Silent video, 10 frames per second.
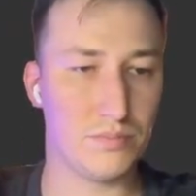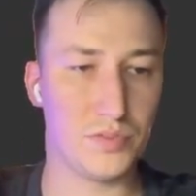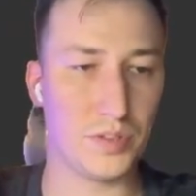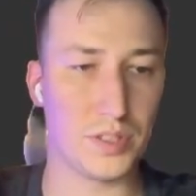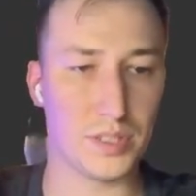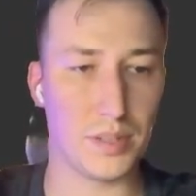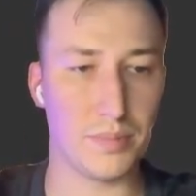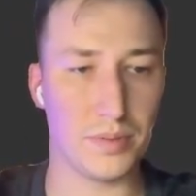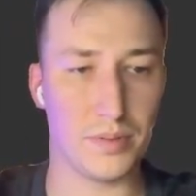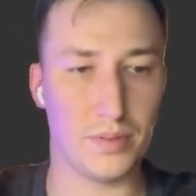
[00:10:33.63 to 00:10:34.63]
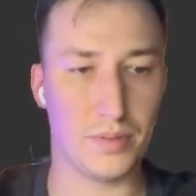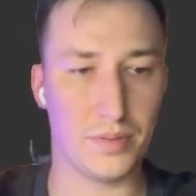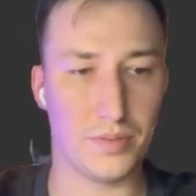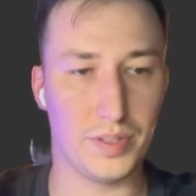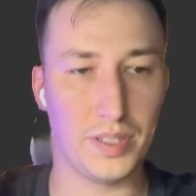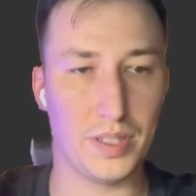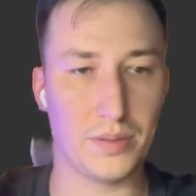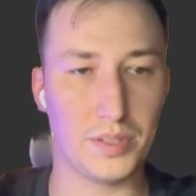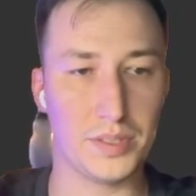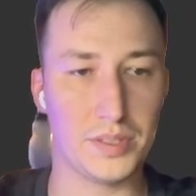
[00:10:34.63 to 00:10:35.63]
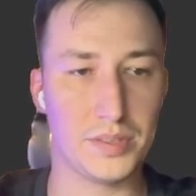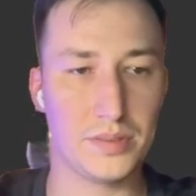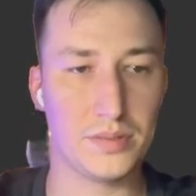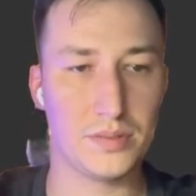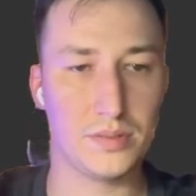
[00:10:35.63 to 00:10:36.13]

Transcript: for example, 3 hours,